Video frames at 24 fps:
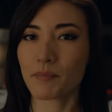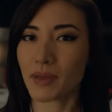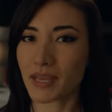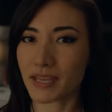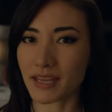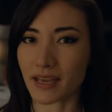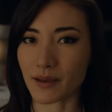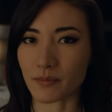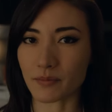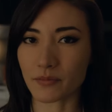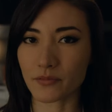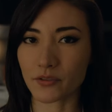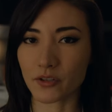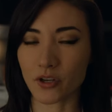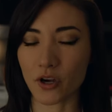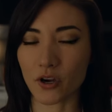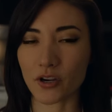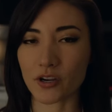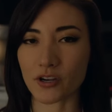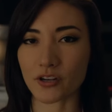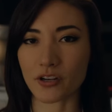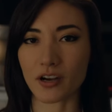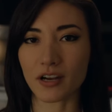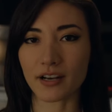Pickup. No,
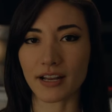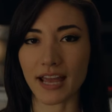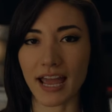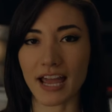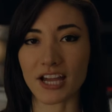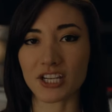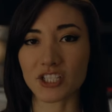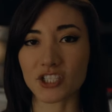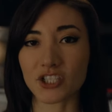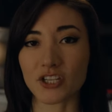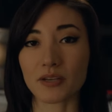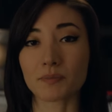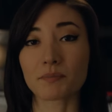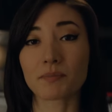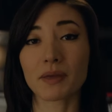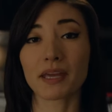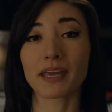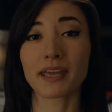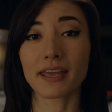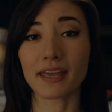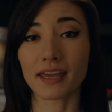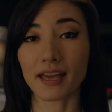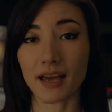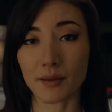you're not actually
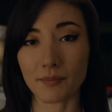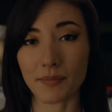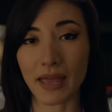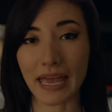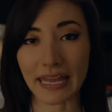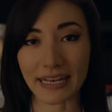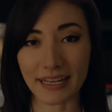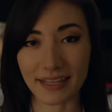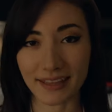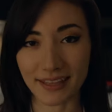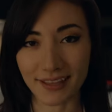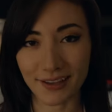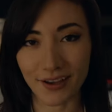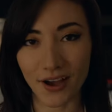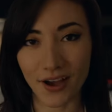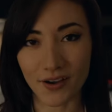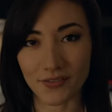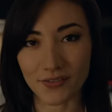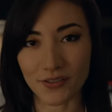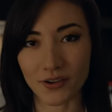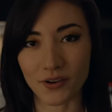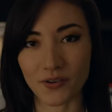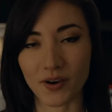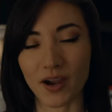picking up anything
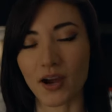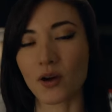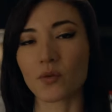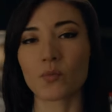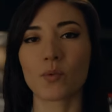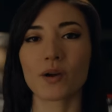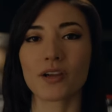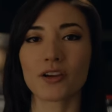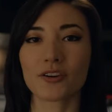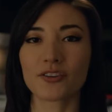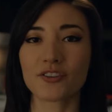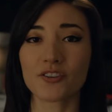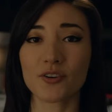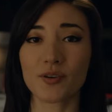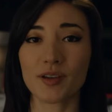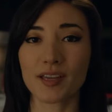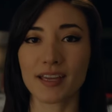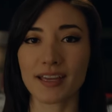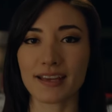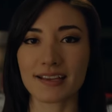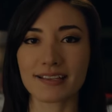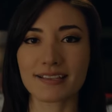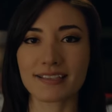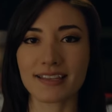off the ground. What you're
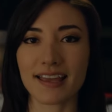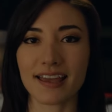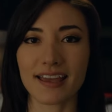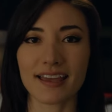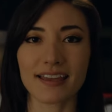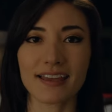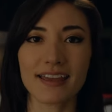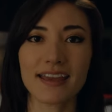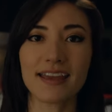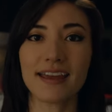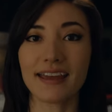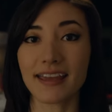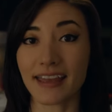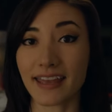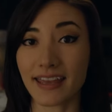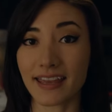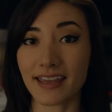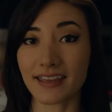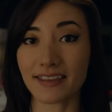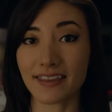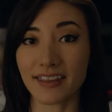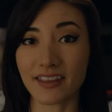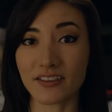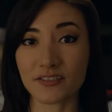doing is saying,
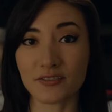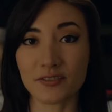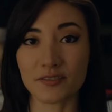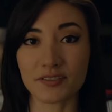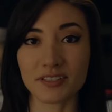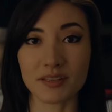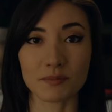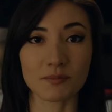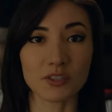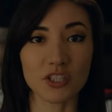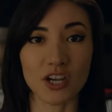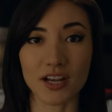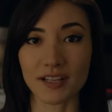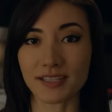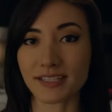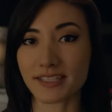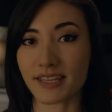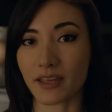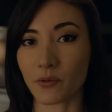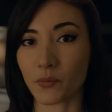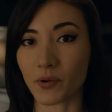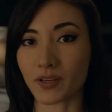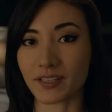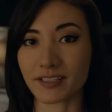hey, these are some shots
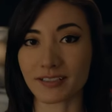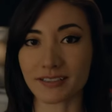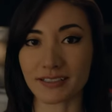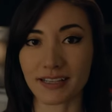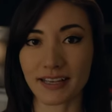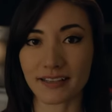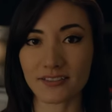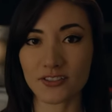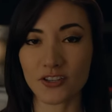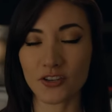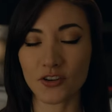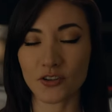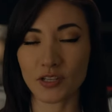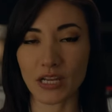that we didn't get to.